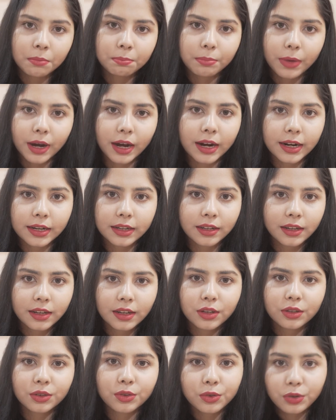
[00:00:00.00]
But
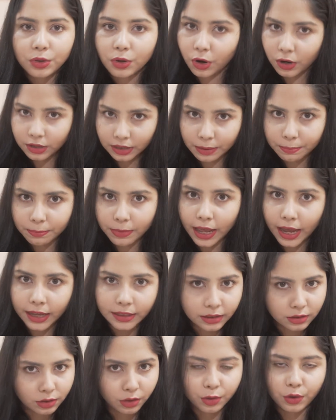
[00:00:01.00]
do not apply
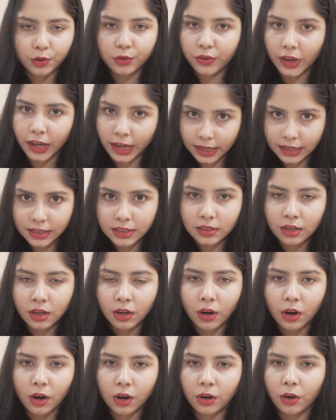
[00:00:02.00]
this on your face
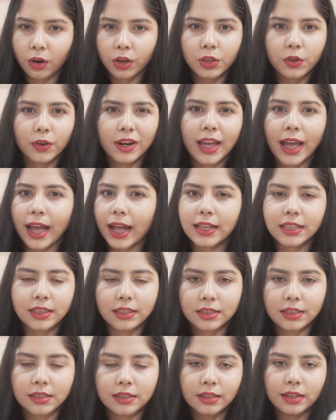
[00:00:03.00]
or on your
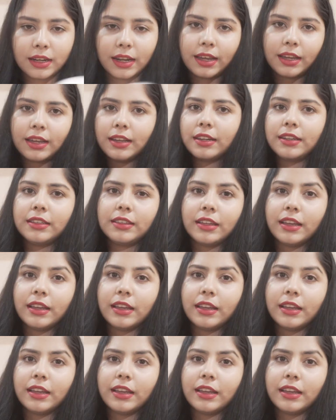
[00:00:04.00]
hands, like